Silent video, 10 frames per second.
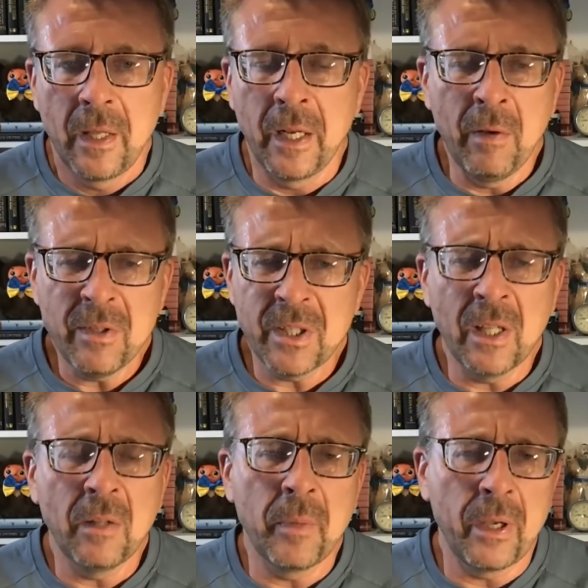and I was
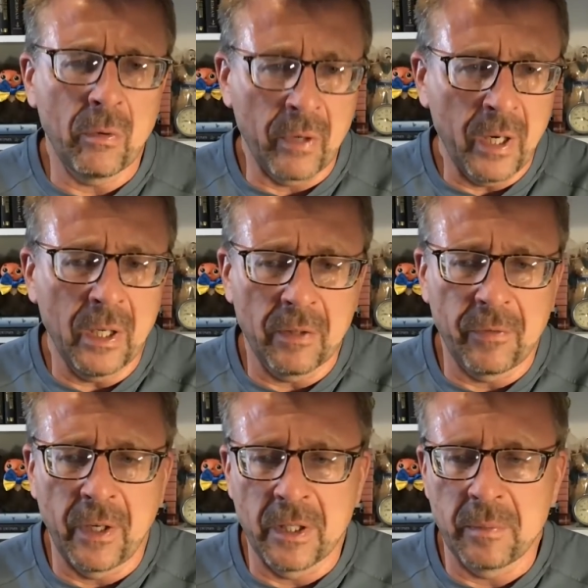telling my Ukrainian
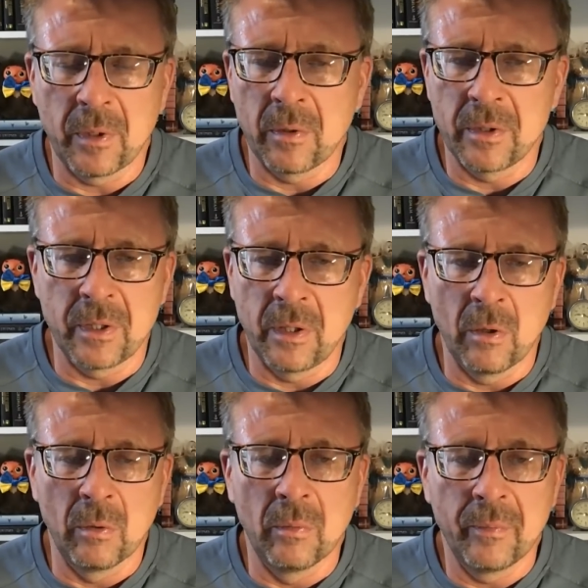friends, because
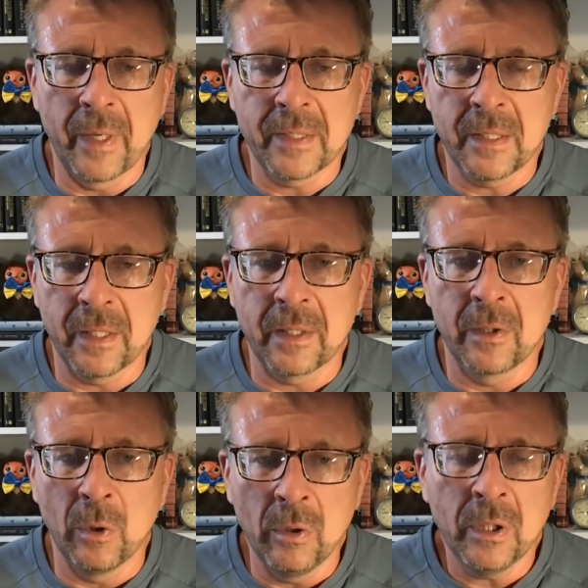I was like,
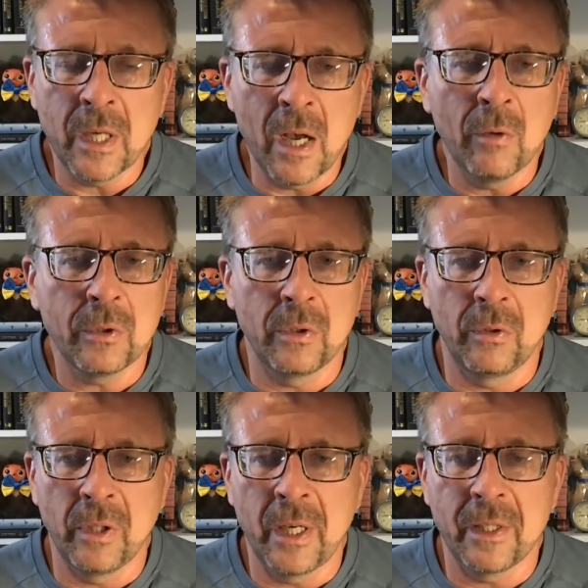don't count on the
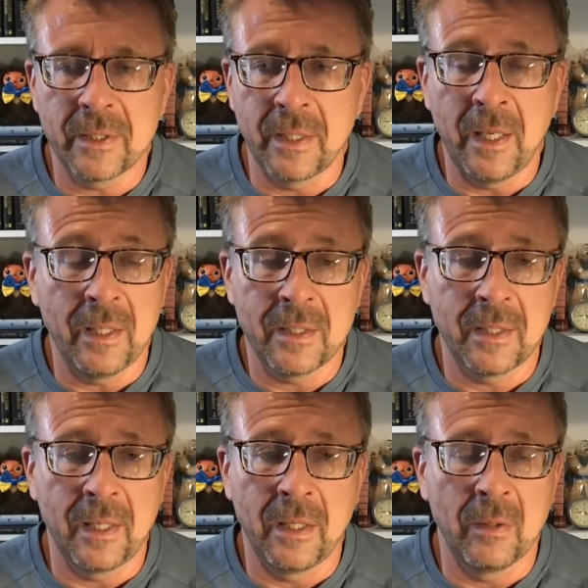United States
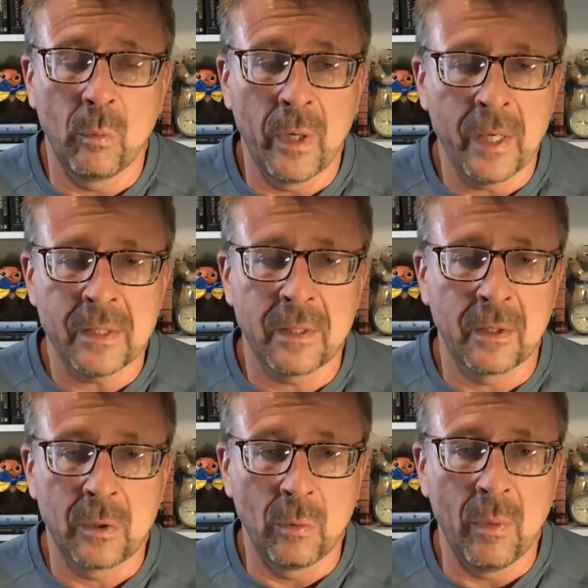and the West
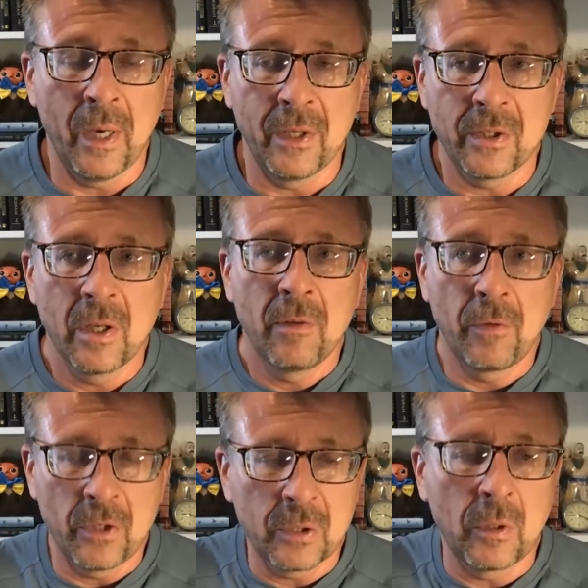too much.
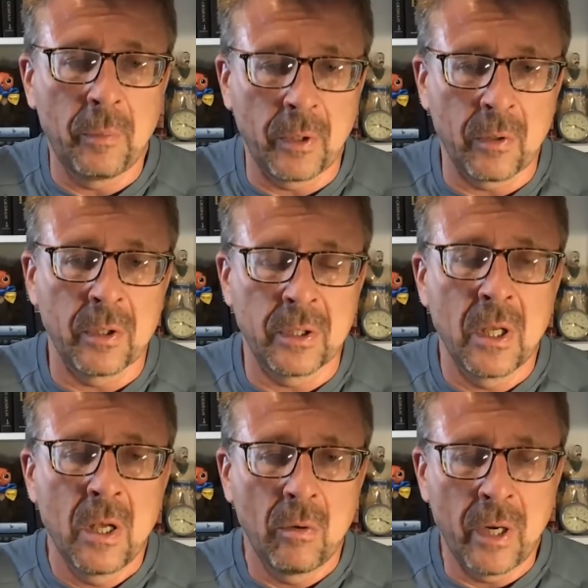First of all, because
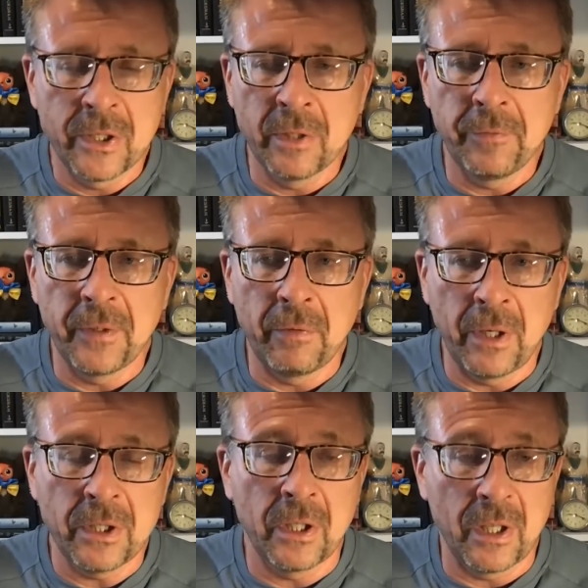Russian
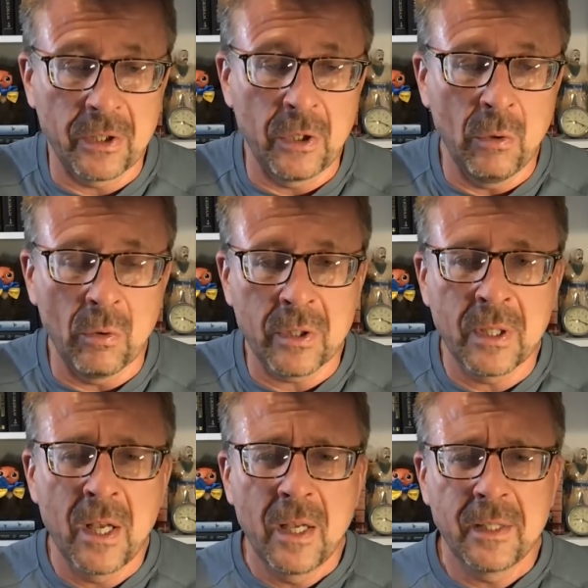Federation has nukes.
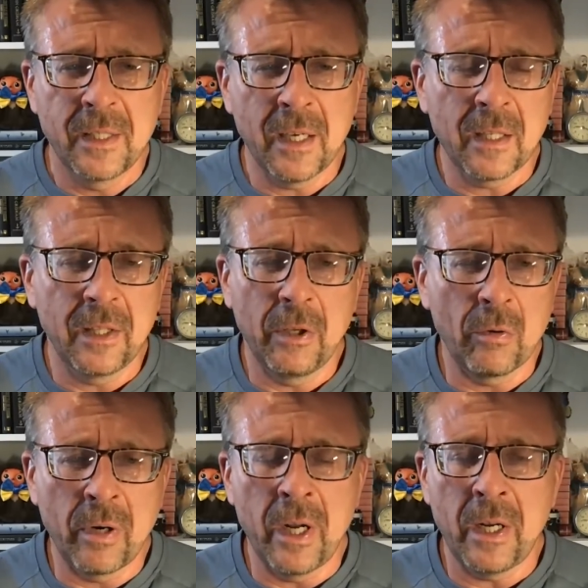Secondly,
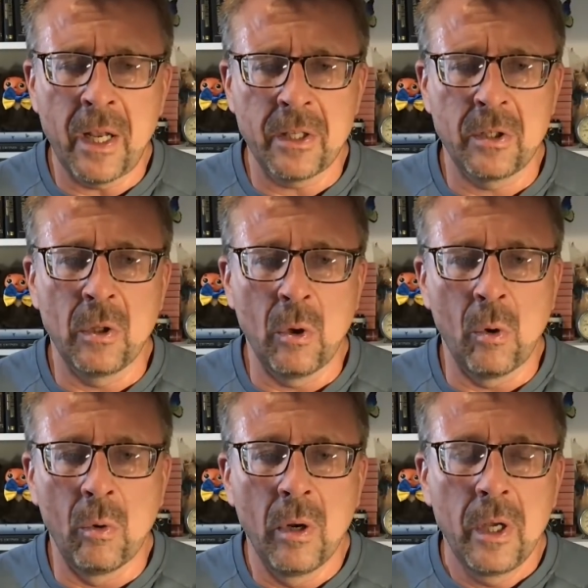Ukraine has
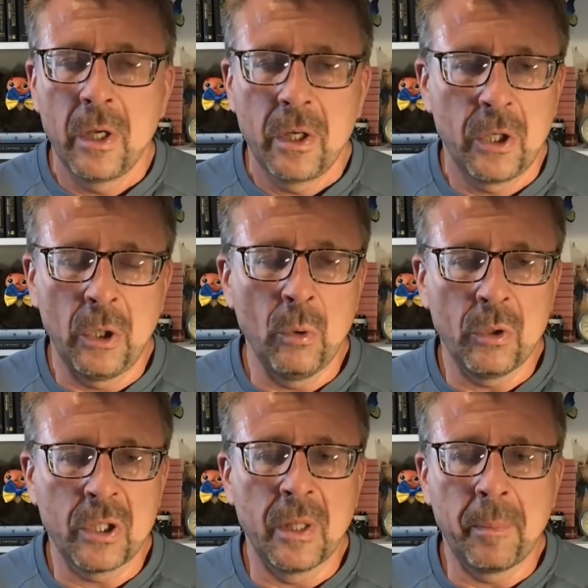no
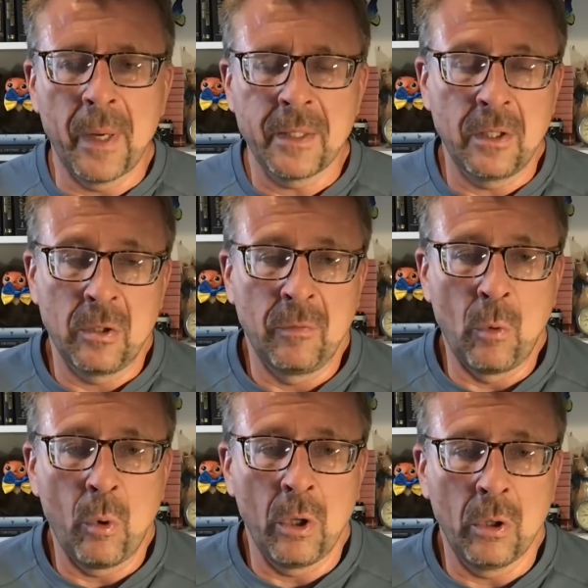huge deposits of
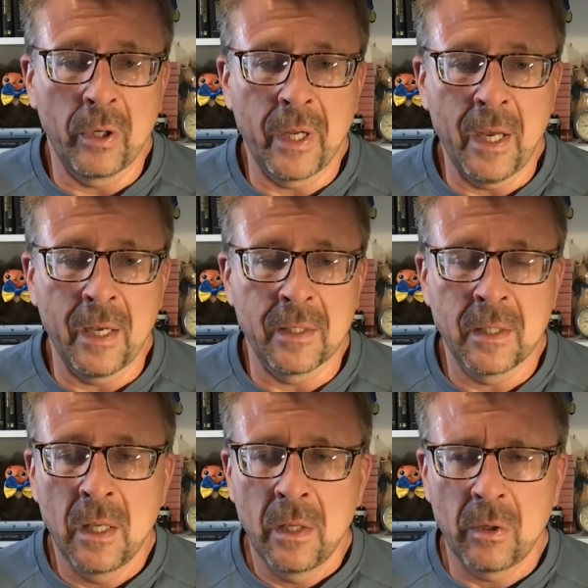oil or gas.
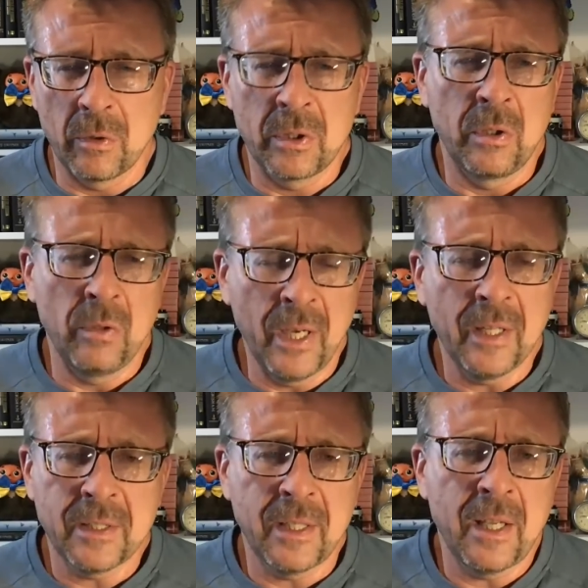Because
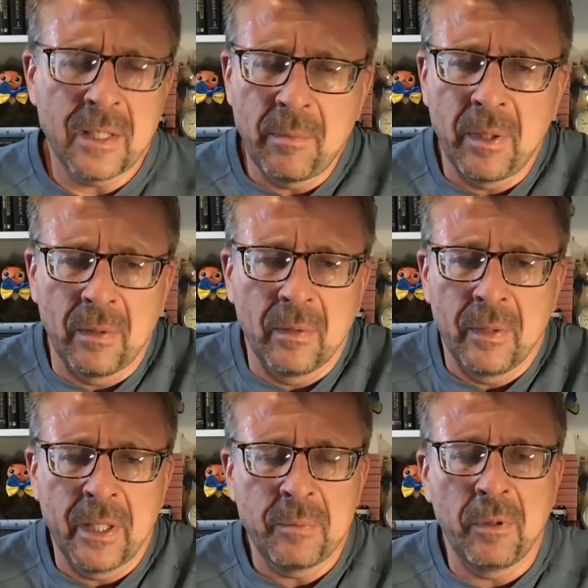United States, I mean,
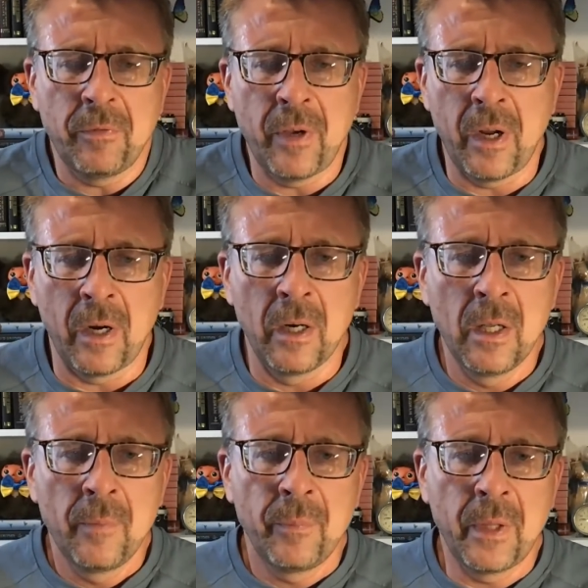let's be fair,
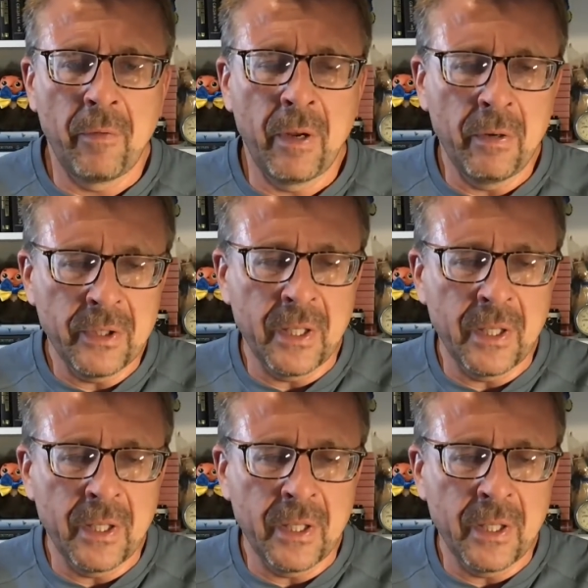they're very